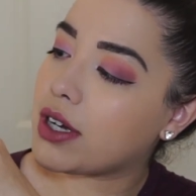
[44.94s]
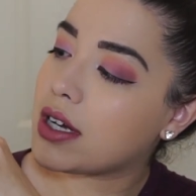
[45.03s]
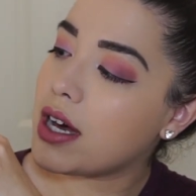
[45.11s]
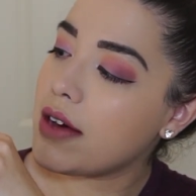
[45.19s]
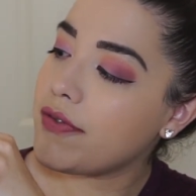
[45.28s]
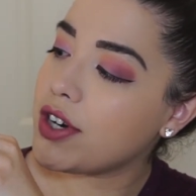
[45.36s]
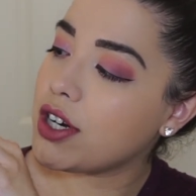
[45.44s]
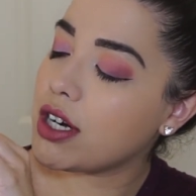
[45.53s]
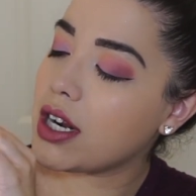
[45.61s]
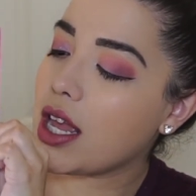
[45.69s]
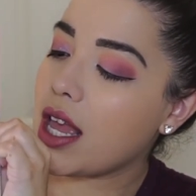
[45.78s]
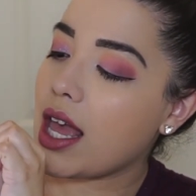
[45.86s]

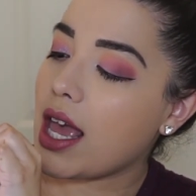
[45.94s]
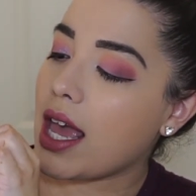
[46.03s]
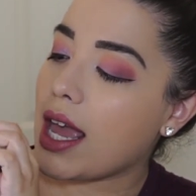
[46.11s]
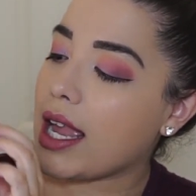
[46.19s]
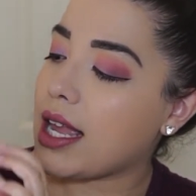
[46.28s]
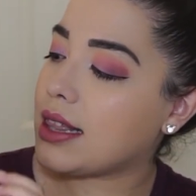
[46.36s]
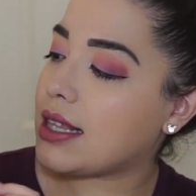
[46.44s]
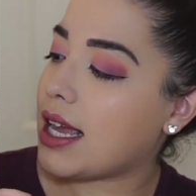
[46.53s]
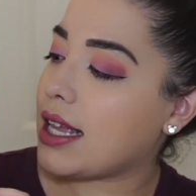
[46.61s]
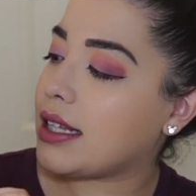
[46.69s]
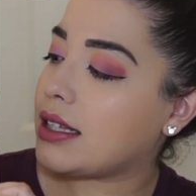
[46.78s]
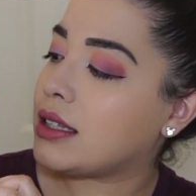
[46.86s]
cover, and
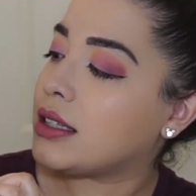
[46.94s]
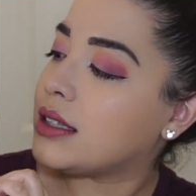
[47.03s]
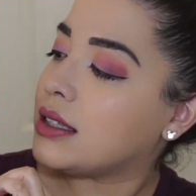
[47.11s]
then